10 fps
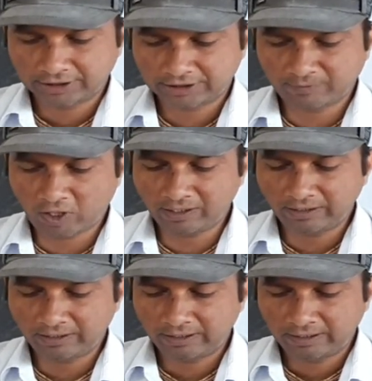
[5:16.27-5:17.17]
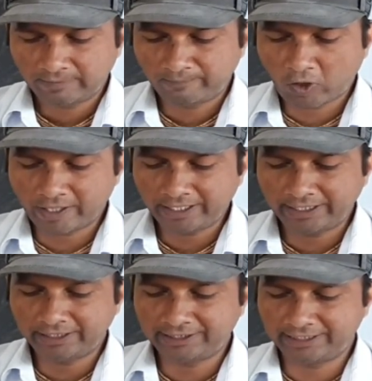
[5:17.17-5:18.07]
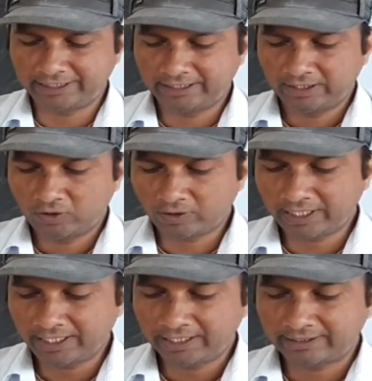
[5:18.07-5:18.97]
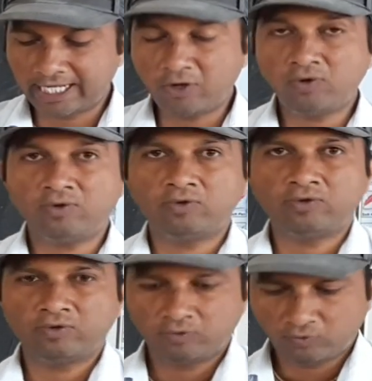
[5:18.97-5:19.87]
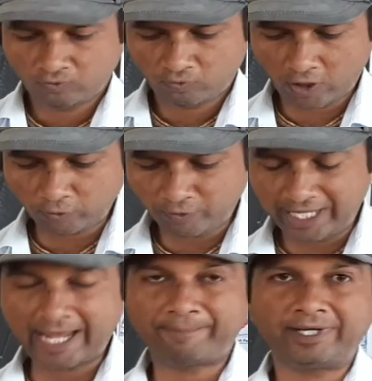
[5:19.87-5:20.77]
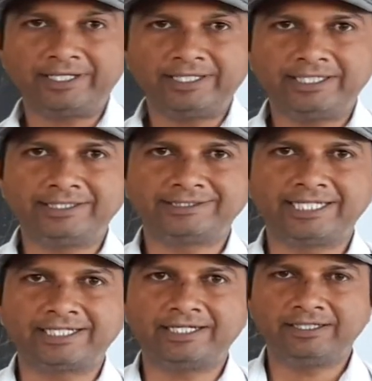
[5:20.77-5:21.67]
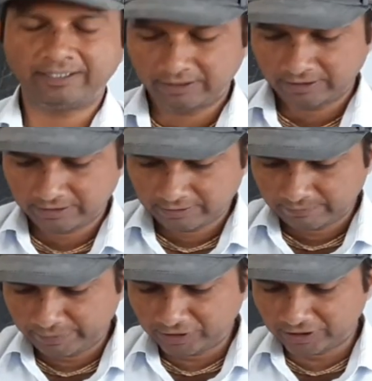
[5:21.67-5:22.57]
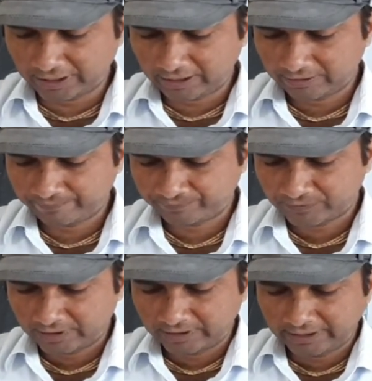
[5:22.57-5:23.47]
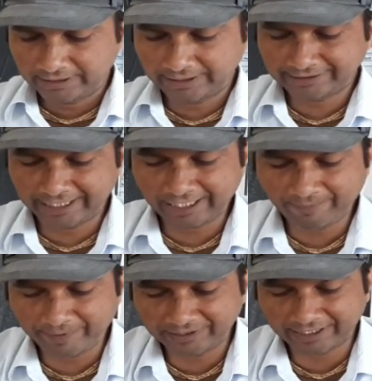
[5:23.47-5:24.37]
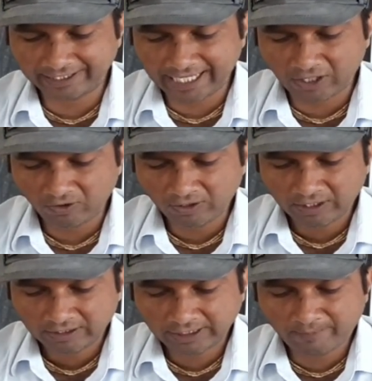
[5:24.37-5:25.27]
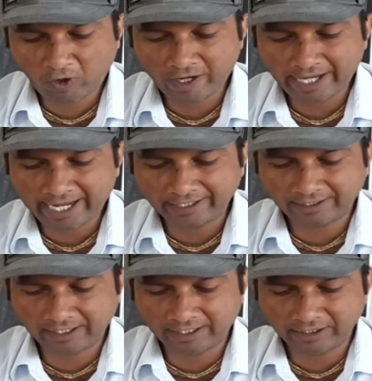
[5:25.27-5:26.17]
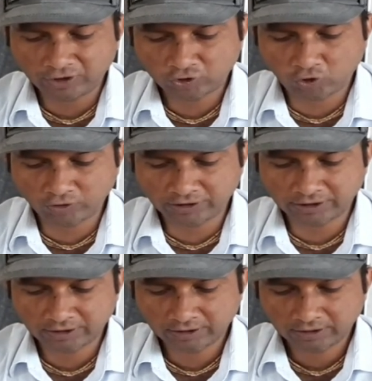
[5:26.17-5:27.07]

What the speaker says: small boy is seen. Okay. Now what will happen in the second picture? In the second picture now, the boy and girl shows